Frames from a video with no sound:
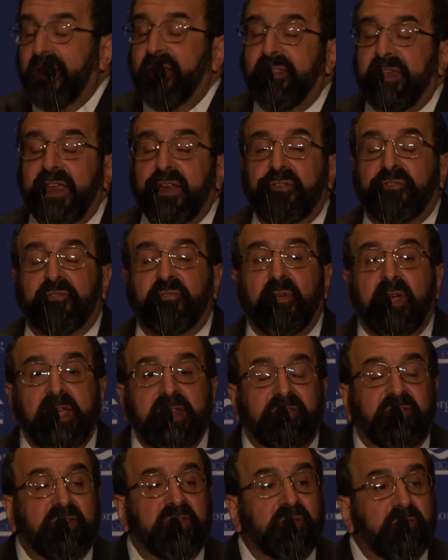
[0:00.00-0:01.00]
They are
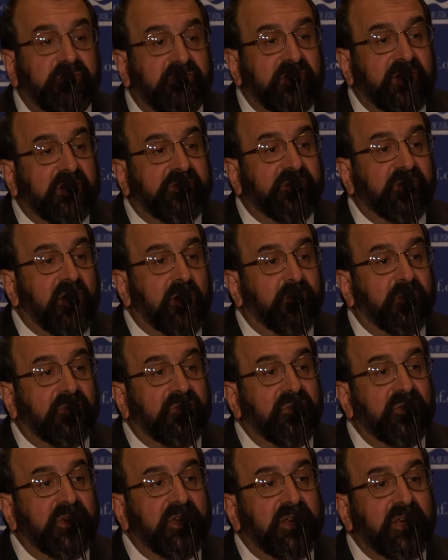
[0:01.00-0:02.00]
trying to use it as an
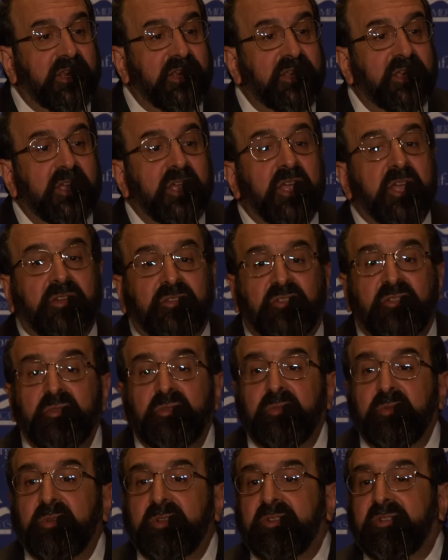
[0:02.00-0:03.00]
opportunity
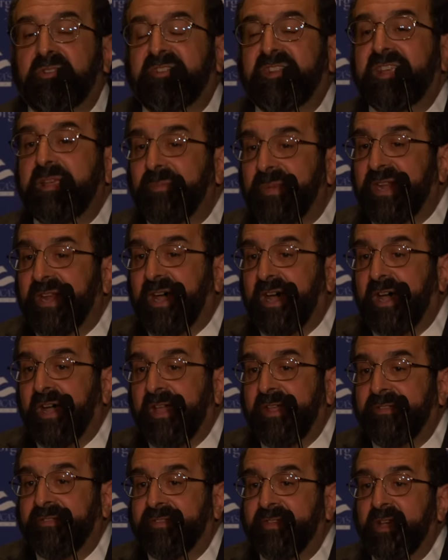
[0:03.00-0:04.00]
to
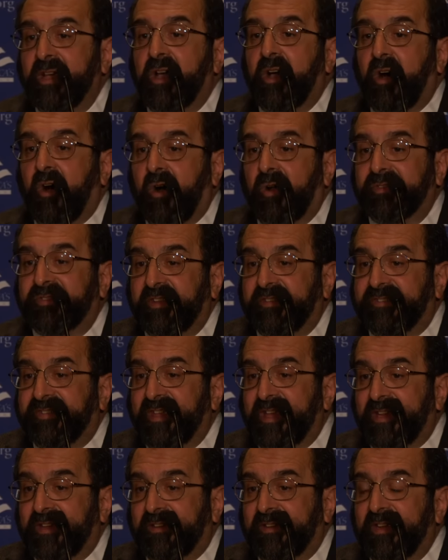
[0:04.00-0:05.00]
demonize all
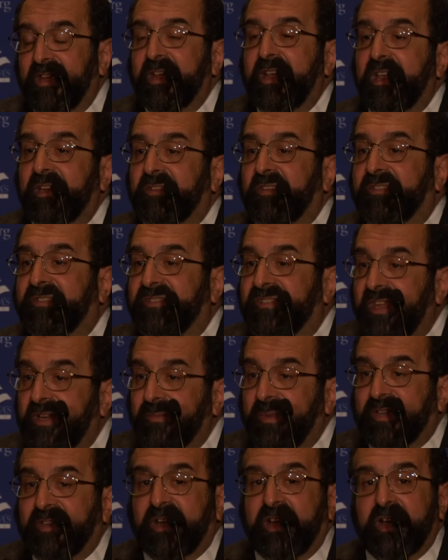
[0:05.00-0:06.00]
dissent and to
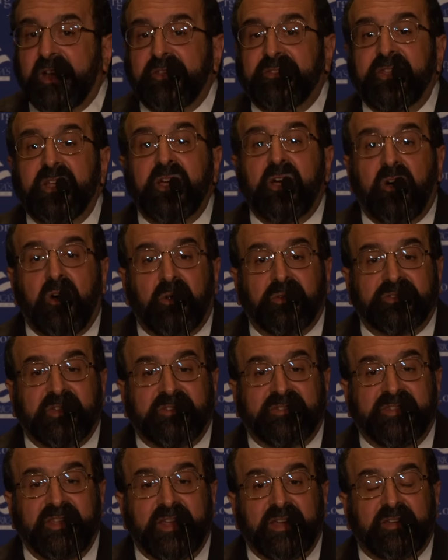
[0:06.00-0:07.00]
stigmatize all
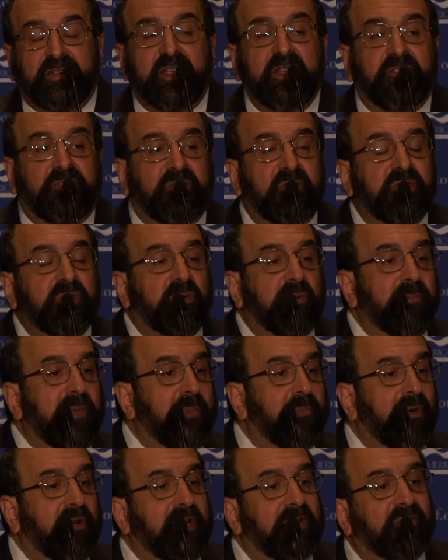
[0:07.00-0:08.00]
dissent. And so you
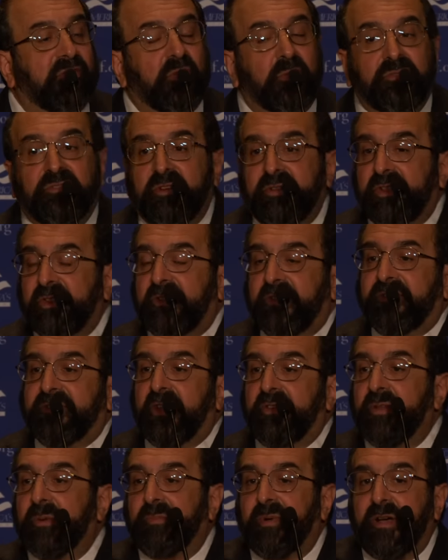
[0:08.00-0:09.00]
remember I told you that the
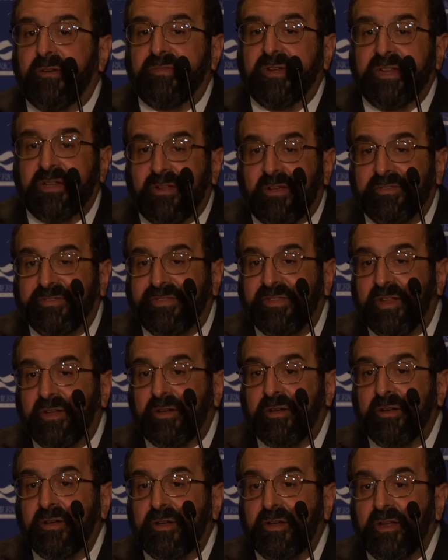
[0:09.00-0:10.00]
Southern Poverty Law
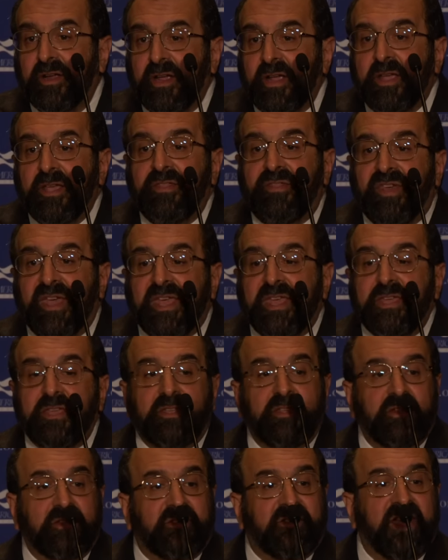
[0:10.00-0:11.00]
Center,
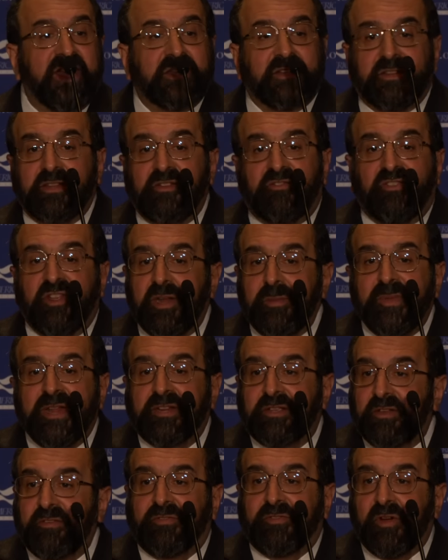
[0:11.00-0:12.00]
they take
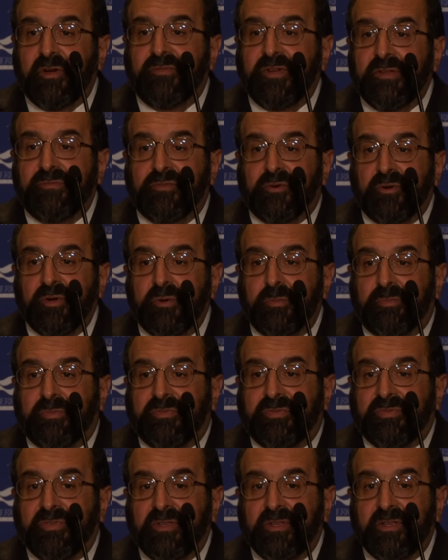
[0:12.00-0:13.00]
legitimate conservative
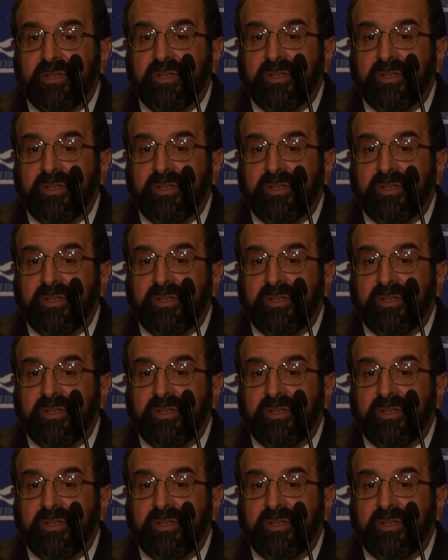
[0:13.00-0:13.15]
groups